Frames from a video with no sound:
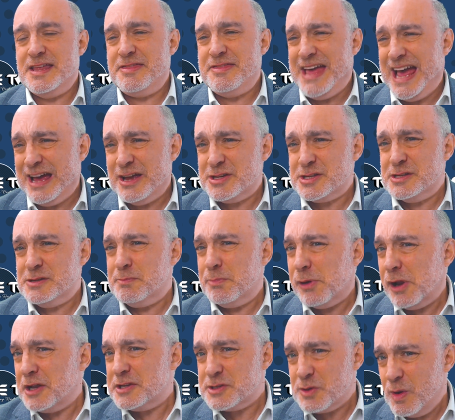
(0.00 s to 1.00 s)
a thousand
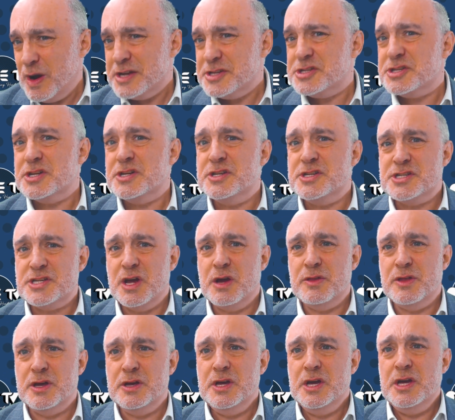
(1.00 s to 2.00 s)
plus questions so
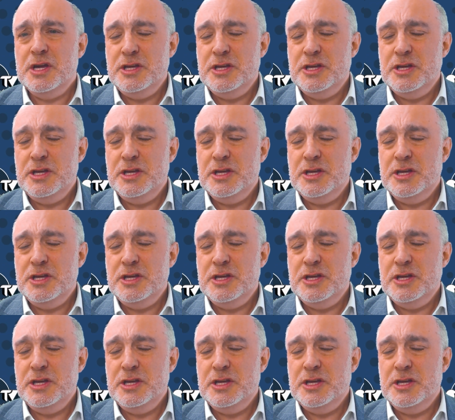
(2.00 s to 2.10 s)
that